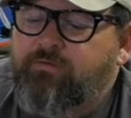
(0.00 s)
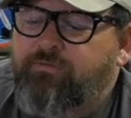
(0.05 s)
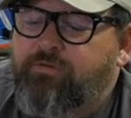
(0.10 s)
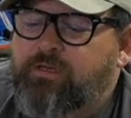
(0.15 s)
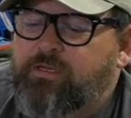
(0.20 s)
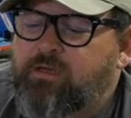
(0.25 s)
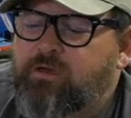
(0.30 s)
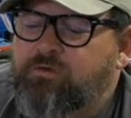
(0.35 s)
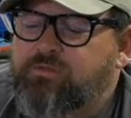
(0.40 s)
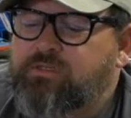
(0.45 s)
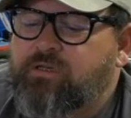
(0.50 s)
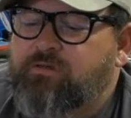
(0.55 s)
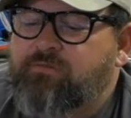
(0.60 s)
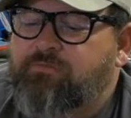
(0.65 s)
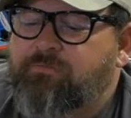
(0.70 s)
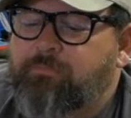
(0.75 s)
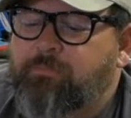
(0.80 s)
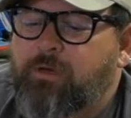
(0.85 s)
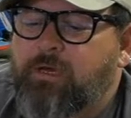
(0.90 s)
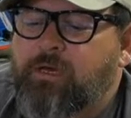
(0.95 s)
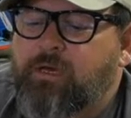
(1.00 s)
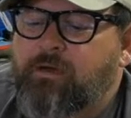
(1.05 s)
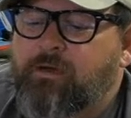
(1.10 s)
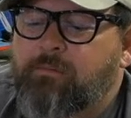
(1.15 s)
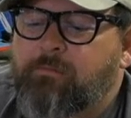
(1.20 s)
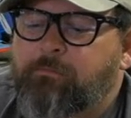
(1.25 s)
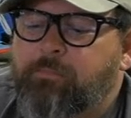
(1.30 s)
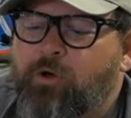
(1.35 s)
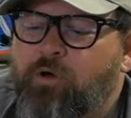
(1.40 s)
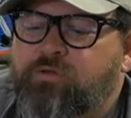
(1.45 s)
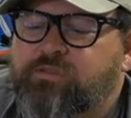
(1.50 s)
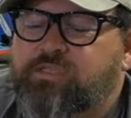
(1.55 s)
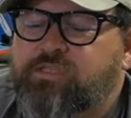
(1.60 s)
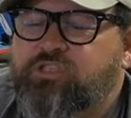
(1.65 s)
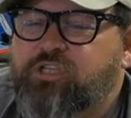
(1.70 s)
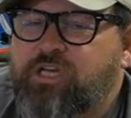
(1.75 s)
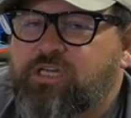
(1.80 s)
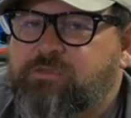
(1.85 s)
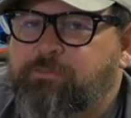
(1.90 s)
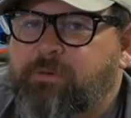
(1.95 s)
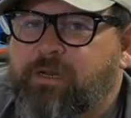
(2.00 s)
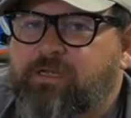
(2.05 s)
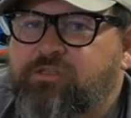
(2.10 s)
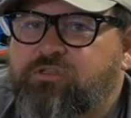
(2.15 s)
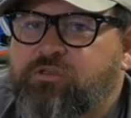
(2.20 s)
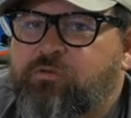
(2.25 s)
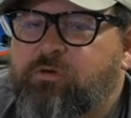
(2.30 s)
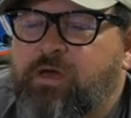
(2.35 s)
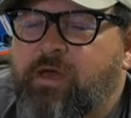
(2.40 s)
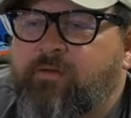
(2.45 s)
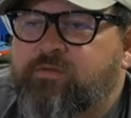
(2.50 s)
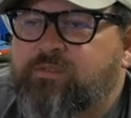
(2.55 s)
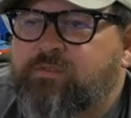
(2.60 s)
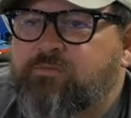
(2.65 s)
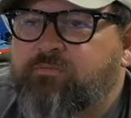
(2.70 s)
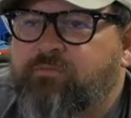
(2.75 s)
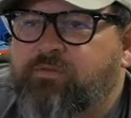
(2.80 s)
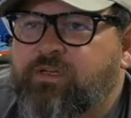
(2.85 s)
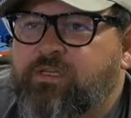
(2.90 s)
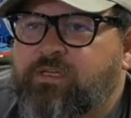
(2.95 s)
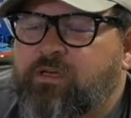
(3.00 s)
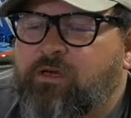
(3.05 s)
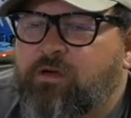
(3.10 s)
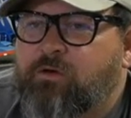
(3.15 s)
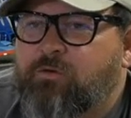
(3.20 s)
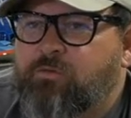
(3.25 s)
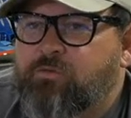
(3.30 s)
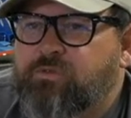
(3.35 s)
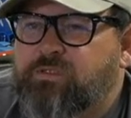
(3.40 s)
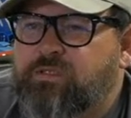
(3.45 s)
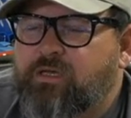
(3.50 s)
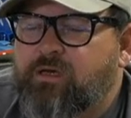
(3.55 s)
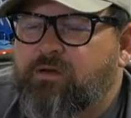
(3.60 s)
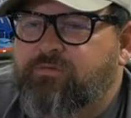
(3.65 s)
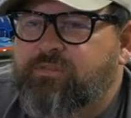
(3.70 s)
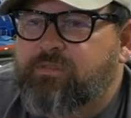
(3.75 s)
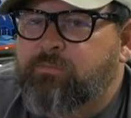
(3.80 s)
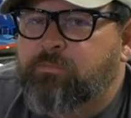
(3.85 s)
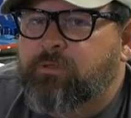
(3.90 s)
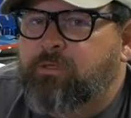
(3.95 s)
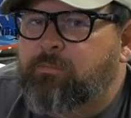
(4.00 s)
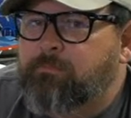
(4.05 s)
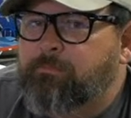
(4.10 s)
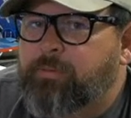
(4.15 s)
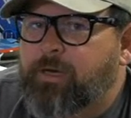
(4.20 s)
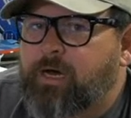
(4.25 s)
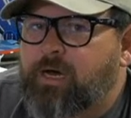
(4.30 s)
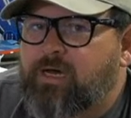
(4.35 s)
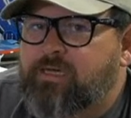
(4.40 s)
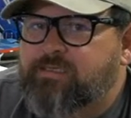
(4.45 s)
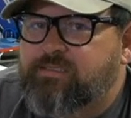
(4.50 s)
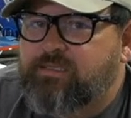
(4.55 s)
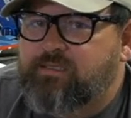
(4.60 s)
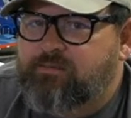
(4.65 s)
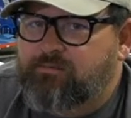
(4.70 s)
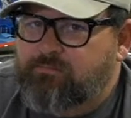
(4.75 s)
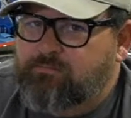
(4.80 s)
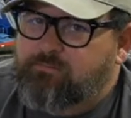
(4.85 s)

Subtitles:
videos of balsa jets, but I do have some videos of some composite.